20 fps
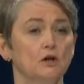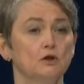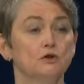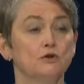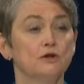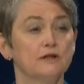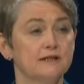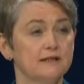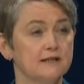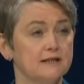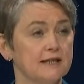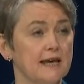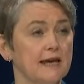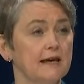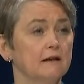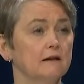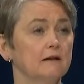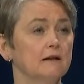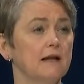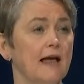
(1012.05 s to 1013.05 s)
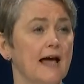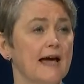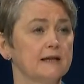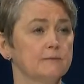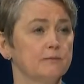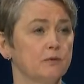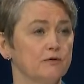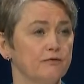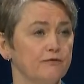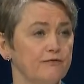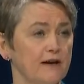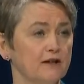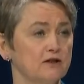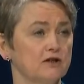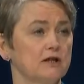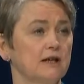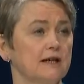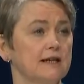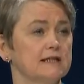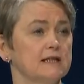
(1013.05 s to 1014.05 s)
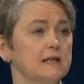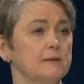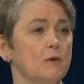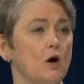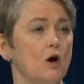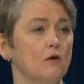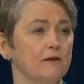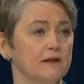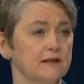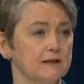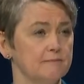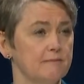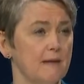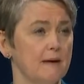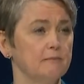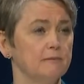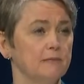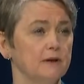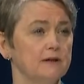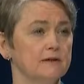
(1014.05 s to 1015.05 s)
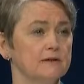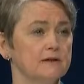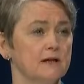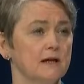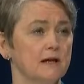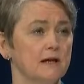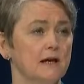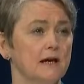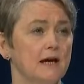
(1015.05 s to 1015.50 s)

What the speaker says: to the skill and professionalism of its members,